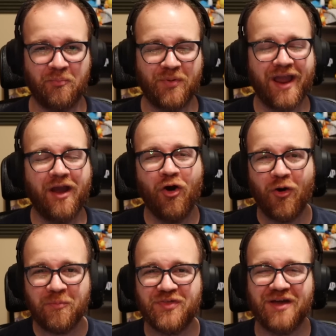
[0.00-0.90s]
but I
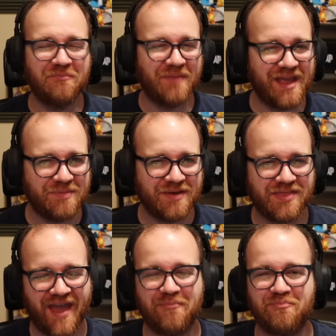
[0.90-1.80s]
hope that maybe
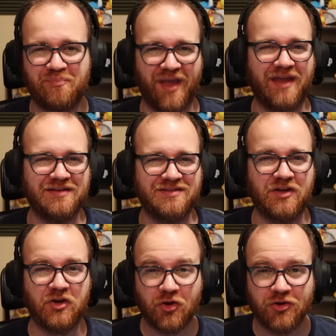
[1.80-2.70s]
that bit did a
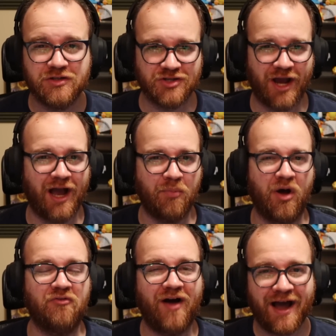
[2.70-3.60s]
good job
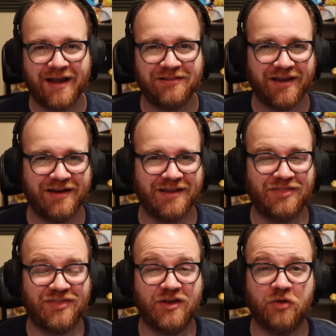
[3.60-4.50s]
of highlighting
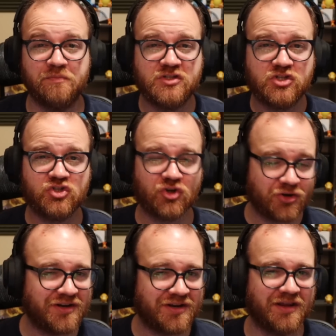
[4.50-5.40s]
the
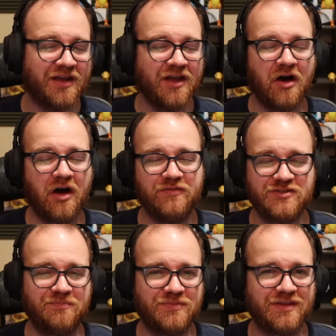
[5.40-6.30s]
absurdity of
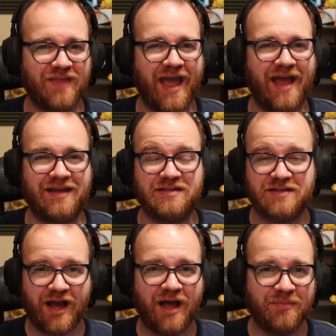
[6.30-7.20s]
something that is
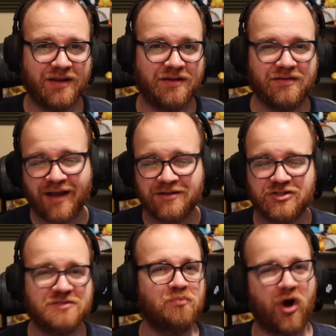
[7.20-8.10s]
common in not
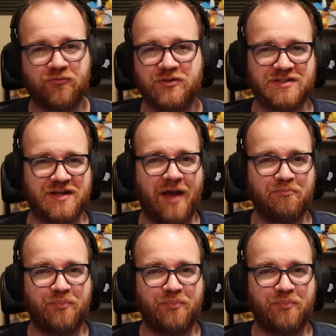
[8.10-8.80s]
just Marvel Snap,